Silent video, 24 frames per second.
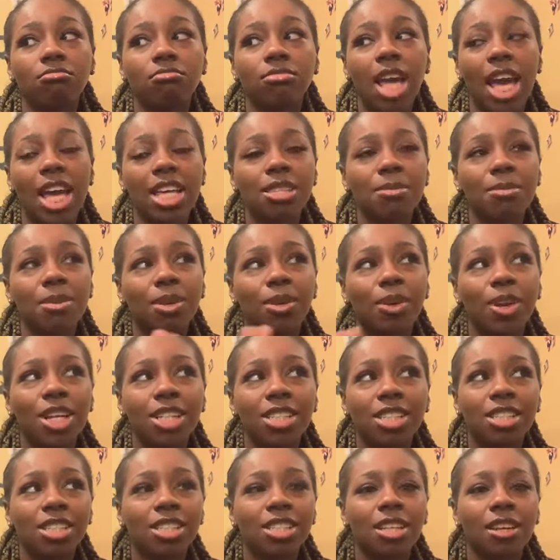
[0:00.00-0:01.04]
asked me
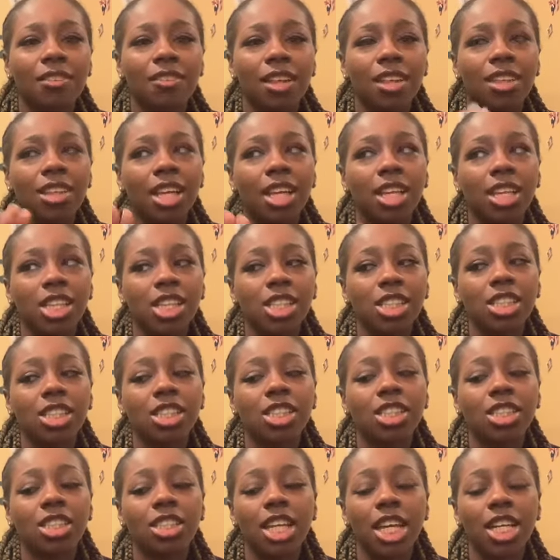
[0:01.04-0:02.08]
questions, stuff like that. Then
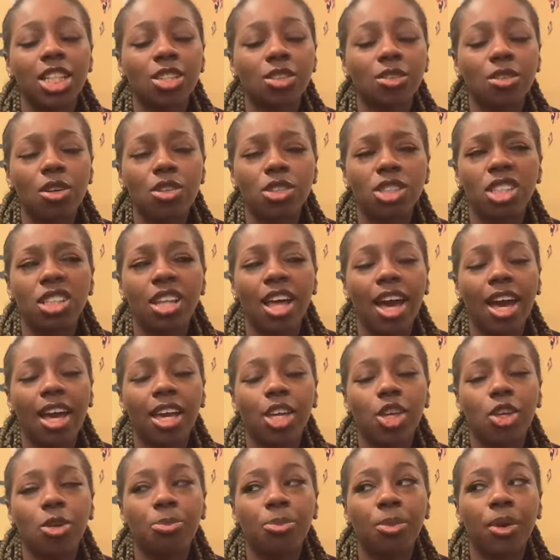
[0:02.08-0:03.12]
she, next you know, she like,
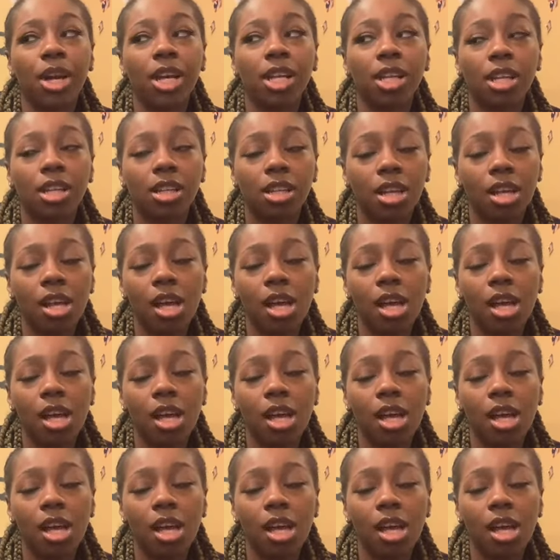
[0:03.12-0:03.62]
you pregnant.